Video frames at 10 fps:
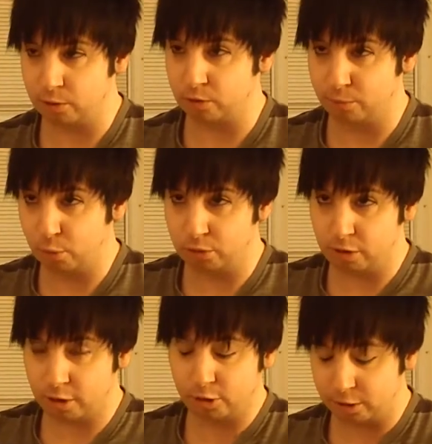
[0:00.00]
There was a more
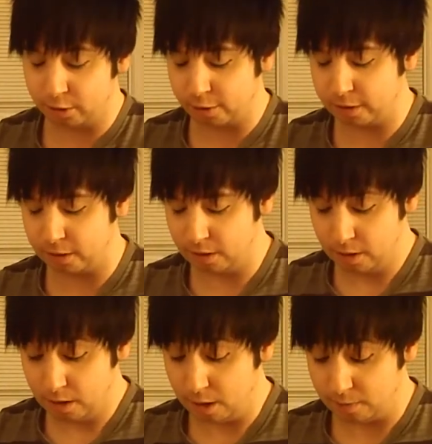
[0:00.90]
larger degree
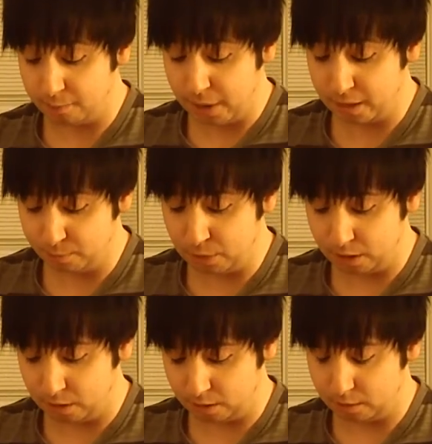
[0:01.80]
of men
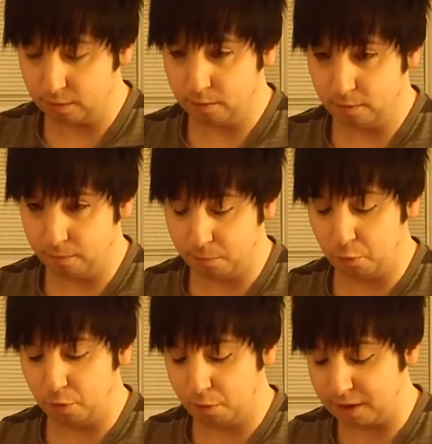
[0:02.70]
being
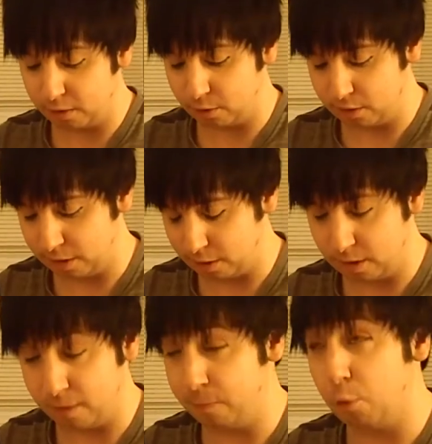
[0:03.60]
full
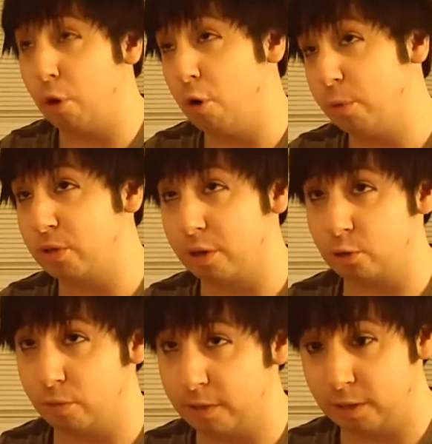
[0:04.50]

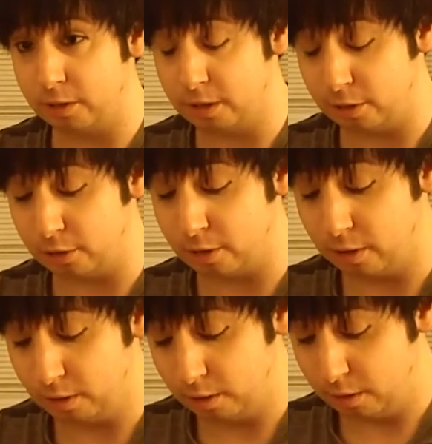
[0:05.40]
homosexual than there is
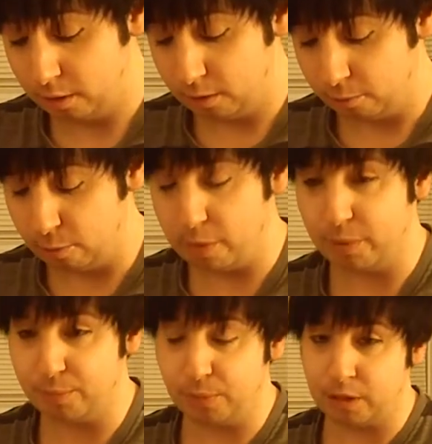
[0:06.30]

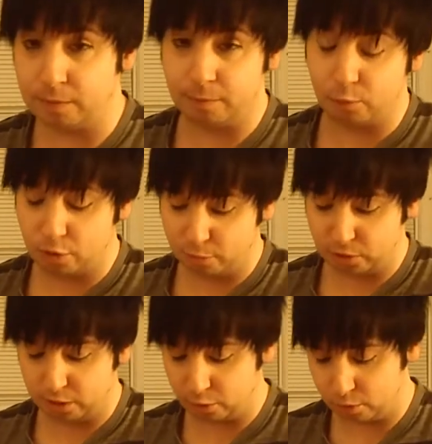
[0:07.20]
women being full
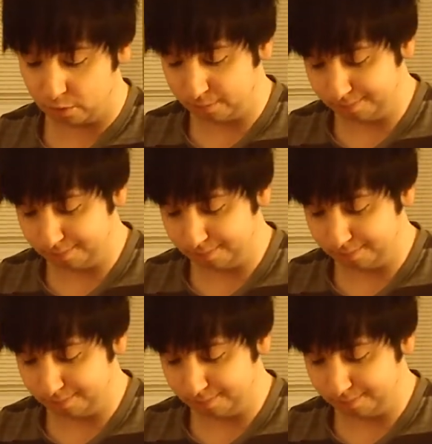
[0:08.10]
homosexual.